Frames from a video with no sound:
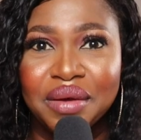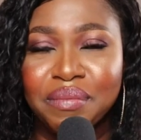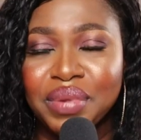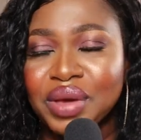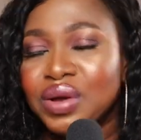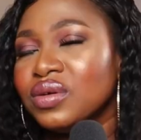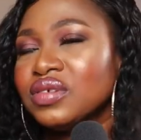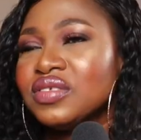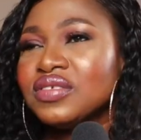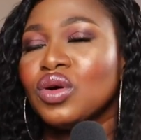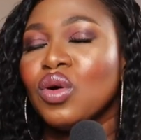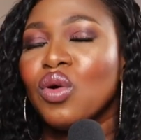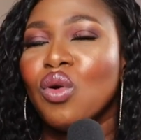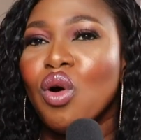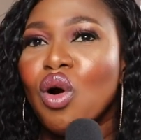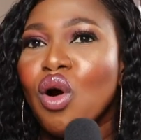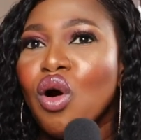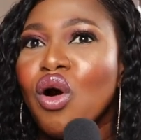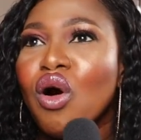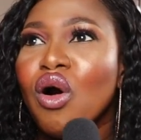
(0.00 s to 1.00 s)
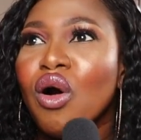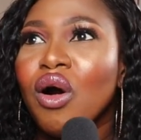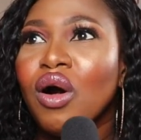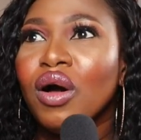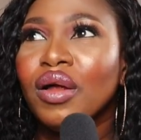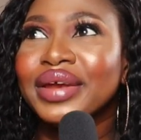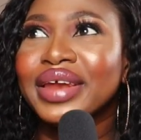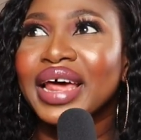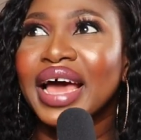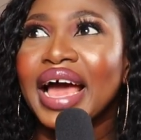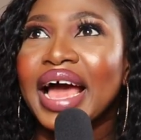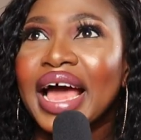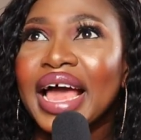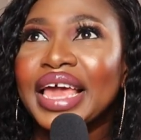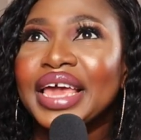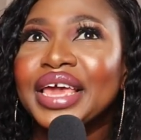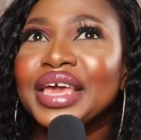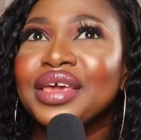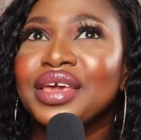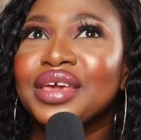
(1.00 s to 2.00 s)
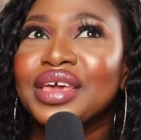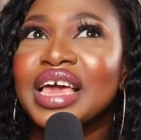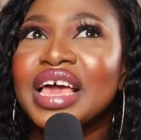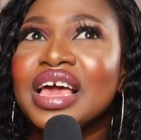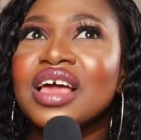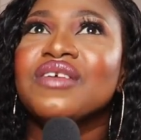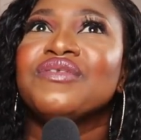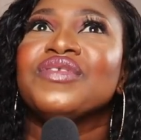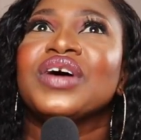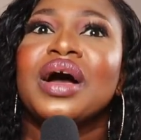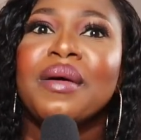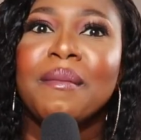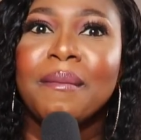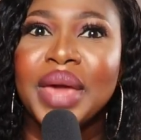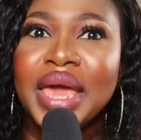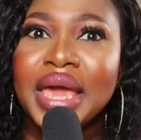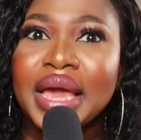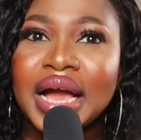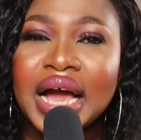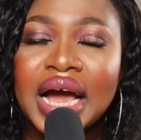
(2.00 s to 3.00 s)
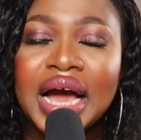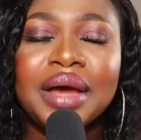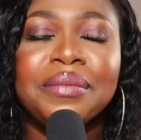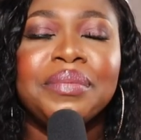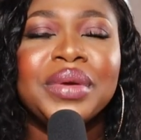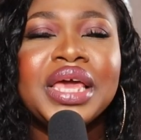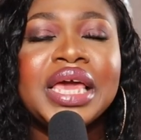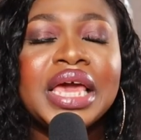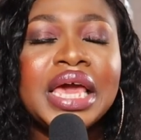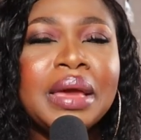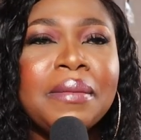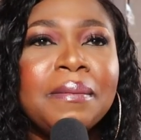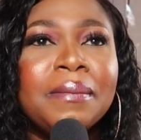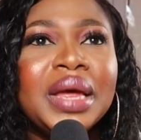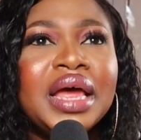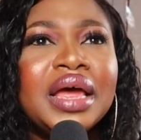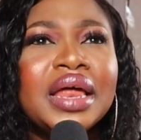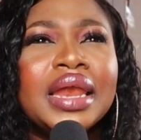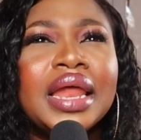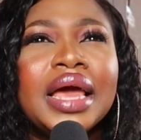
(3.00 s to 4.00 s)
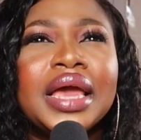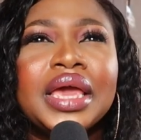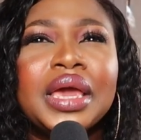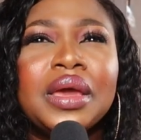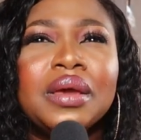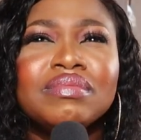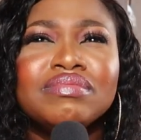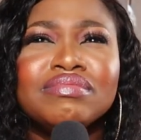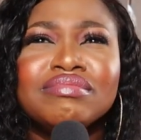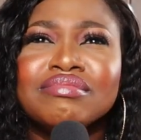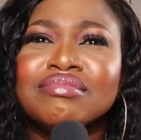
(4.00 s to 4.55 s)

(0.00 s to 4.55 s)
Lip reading: because all that I ever make, I became like it